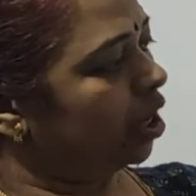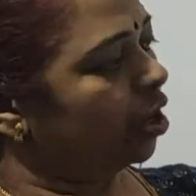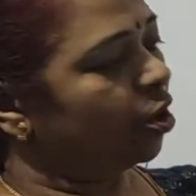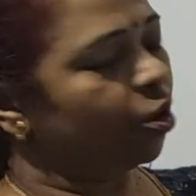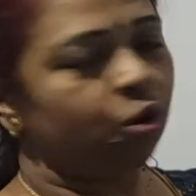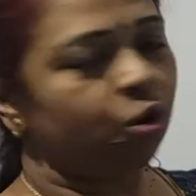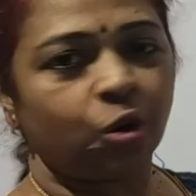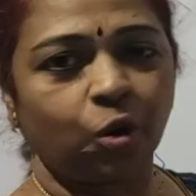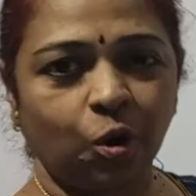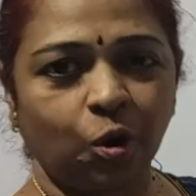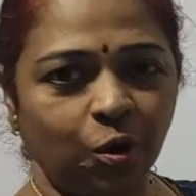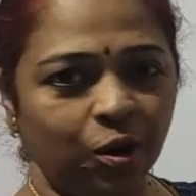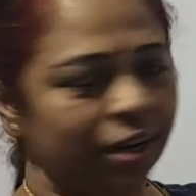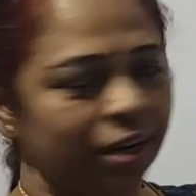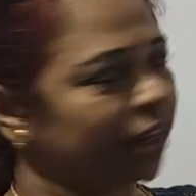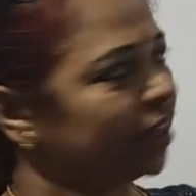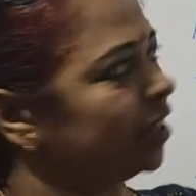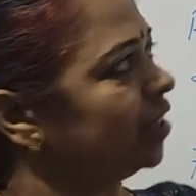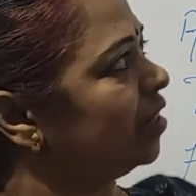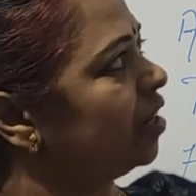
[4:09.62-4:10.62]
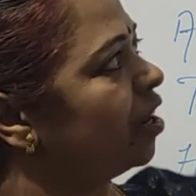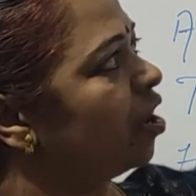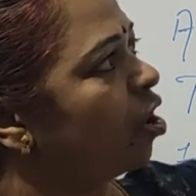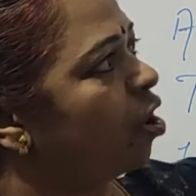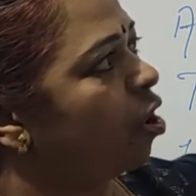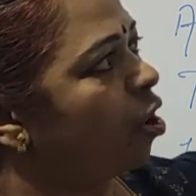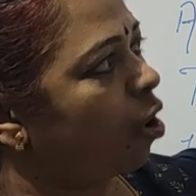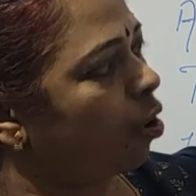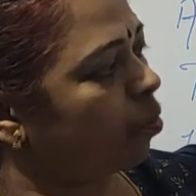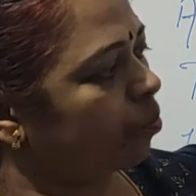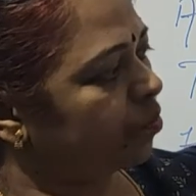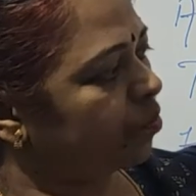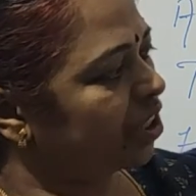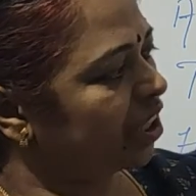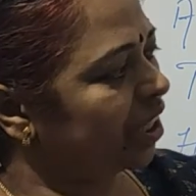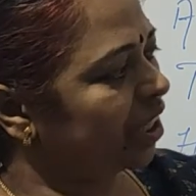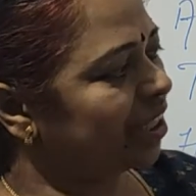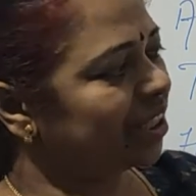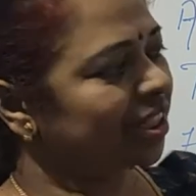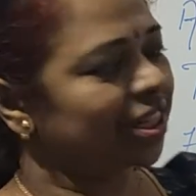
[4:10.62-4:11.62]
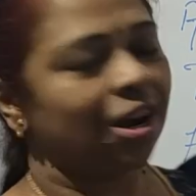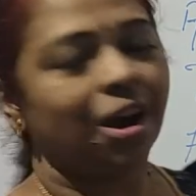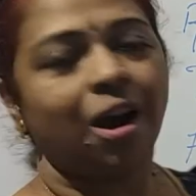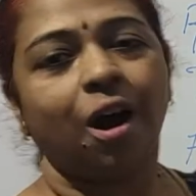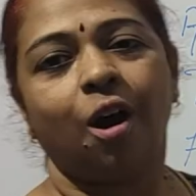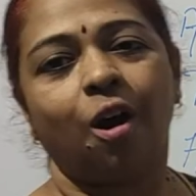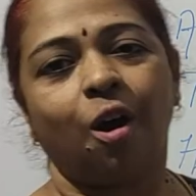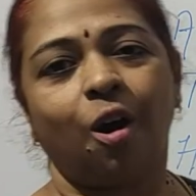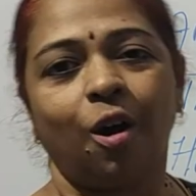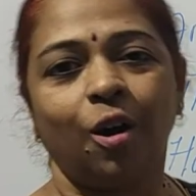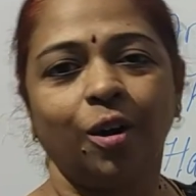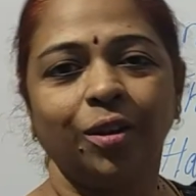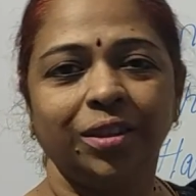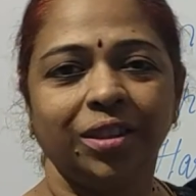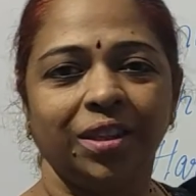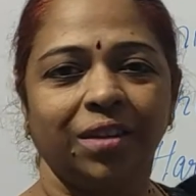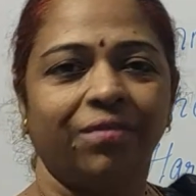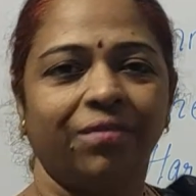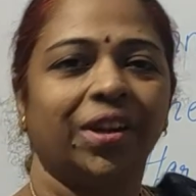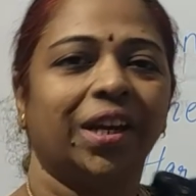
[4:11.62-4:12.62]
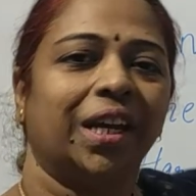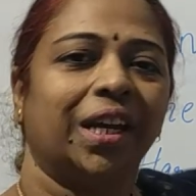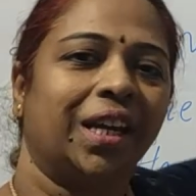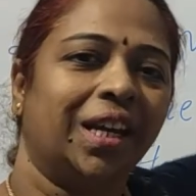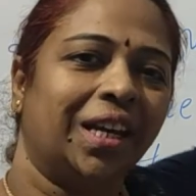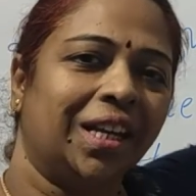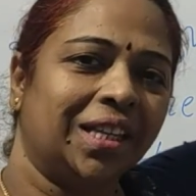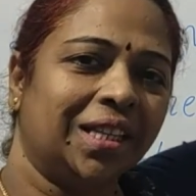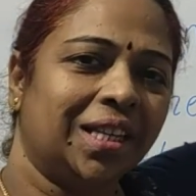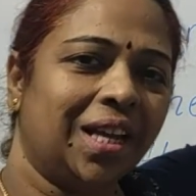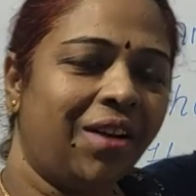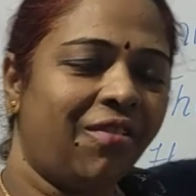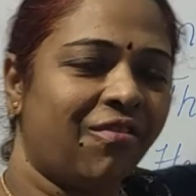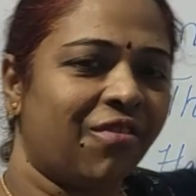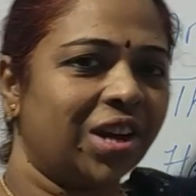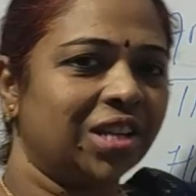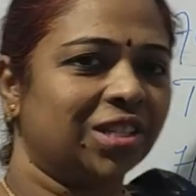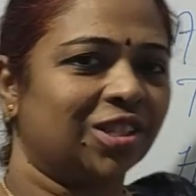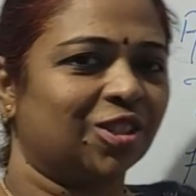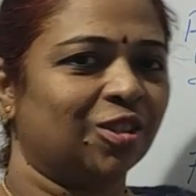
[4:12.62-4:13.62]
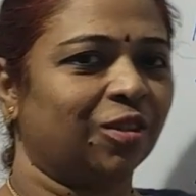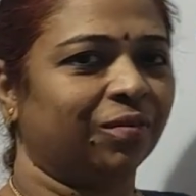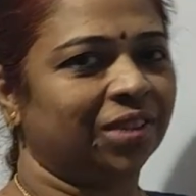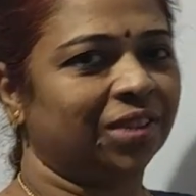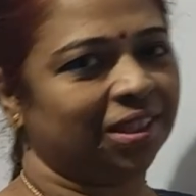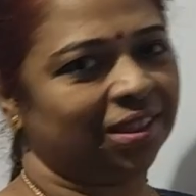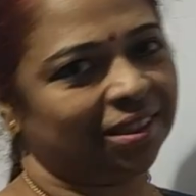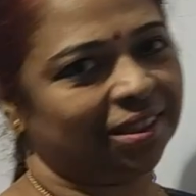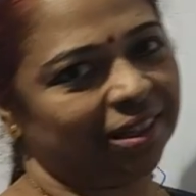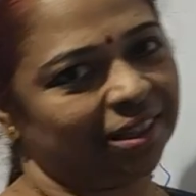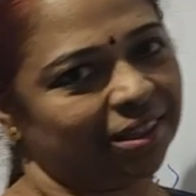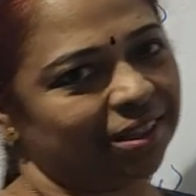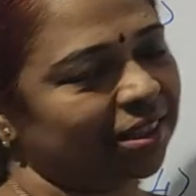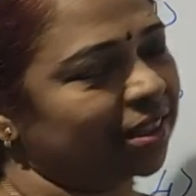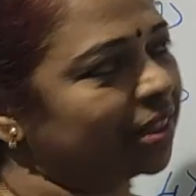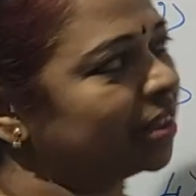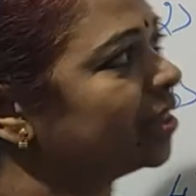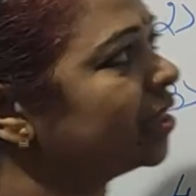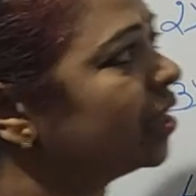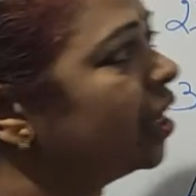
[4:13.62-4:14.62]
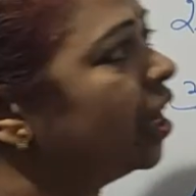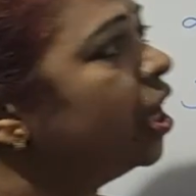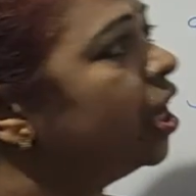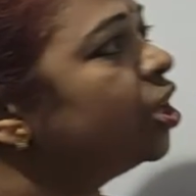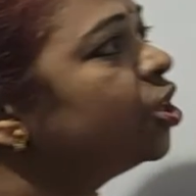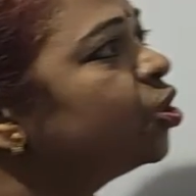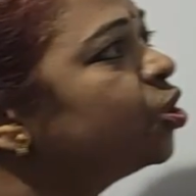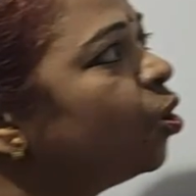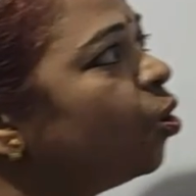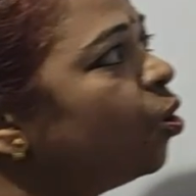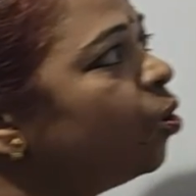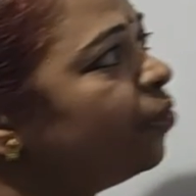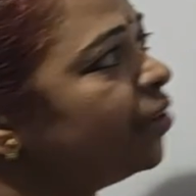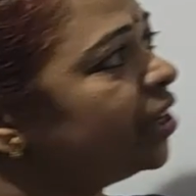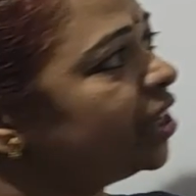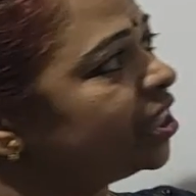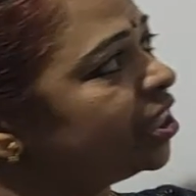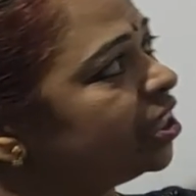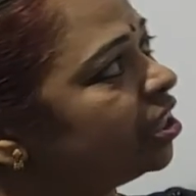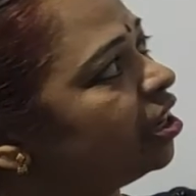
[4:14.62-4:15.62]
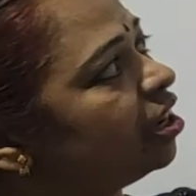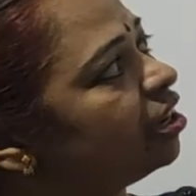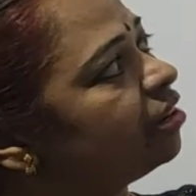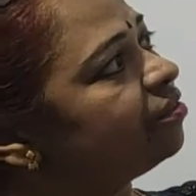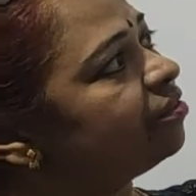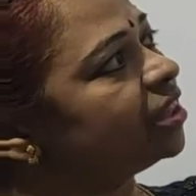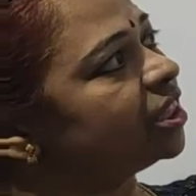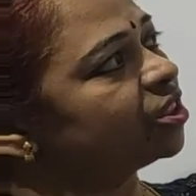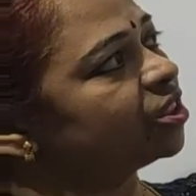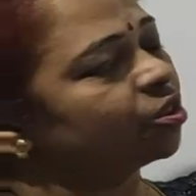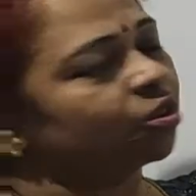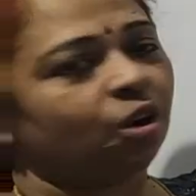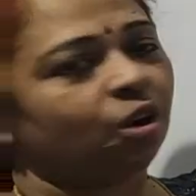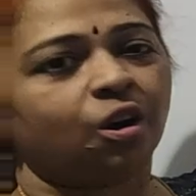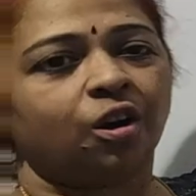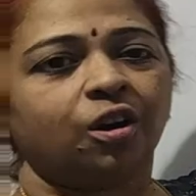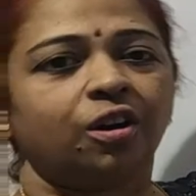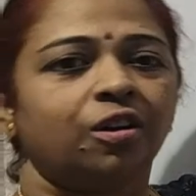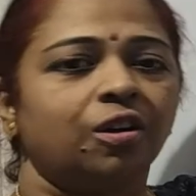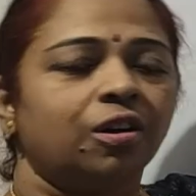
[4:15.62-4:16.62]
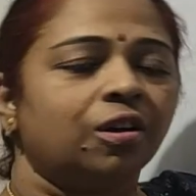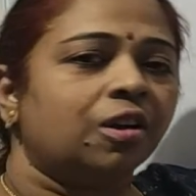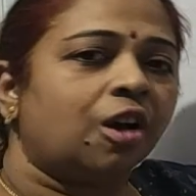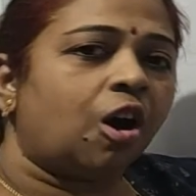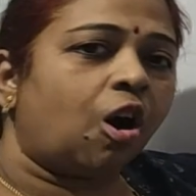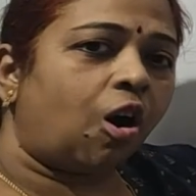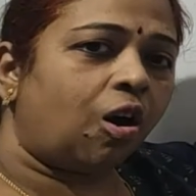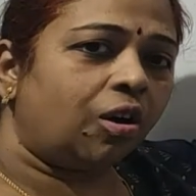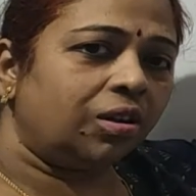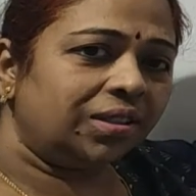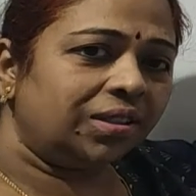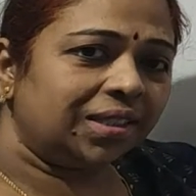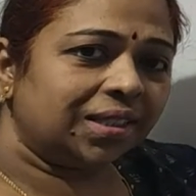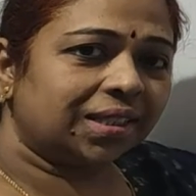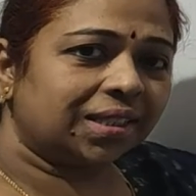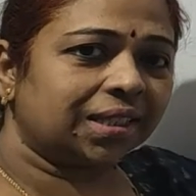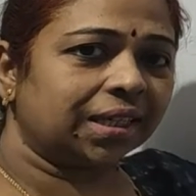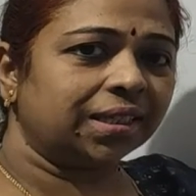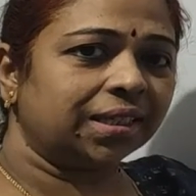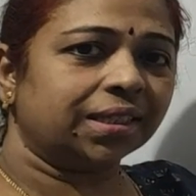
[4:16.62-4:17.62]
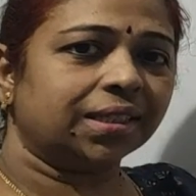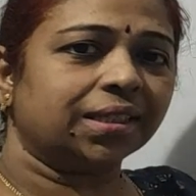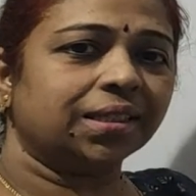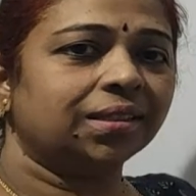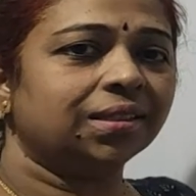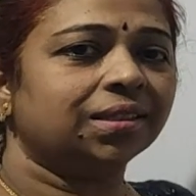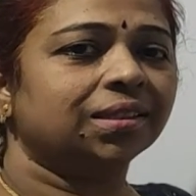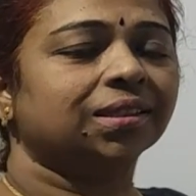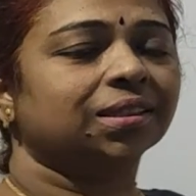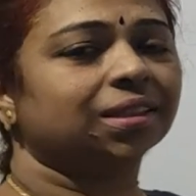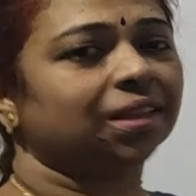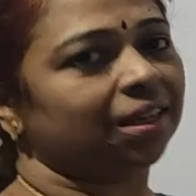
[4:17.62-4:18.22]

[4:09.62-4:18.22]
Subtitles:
Rohan, object, on the way, the rest of the sentence. So over here we saw all the sentence